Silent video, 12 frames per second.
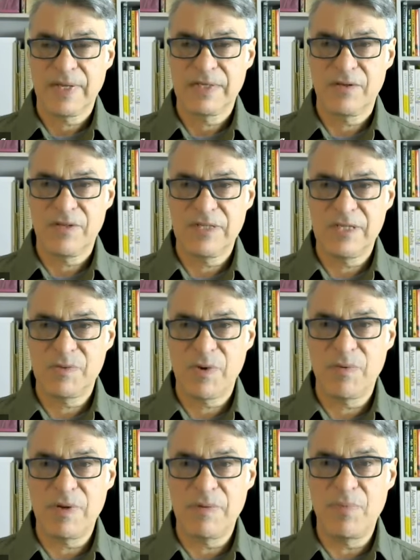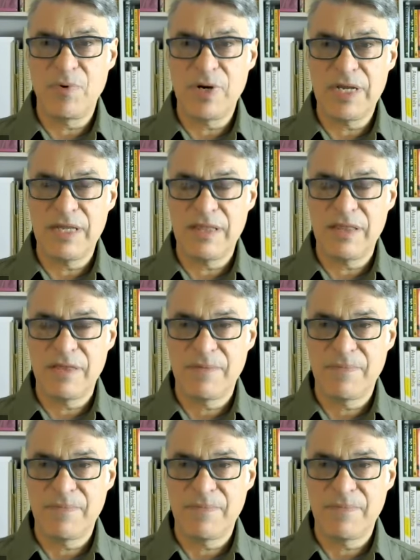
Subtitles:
So this is where we breathe